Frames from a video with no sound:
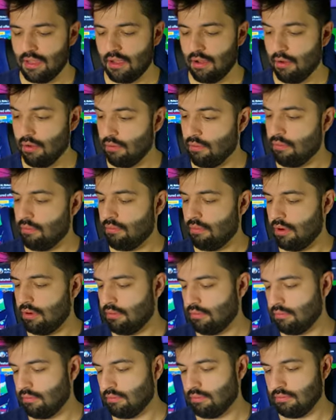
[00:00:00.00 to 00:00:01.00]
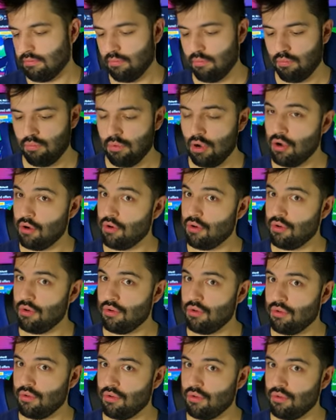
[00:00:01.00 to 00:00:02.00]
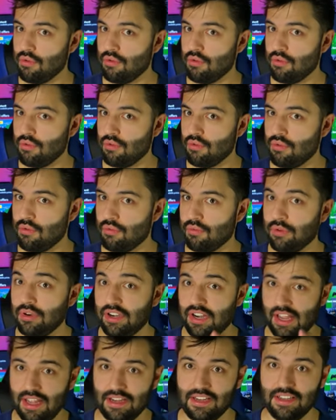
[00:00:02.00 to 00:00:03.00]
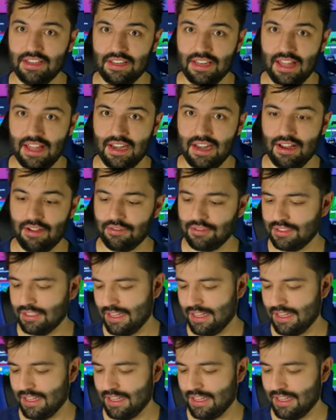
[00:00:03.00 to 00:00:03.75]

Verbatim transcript: Oh, whoa, whoa, we're editing that out.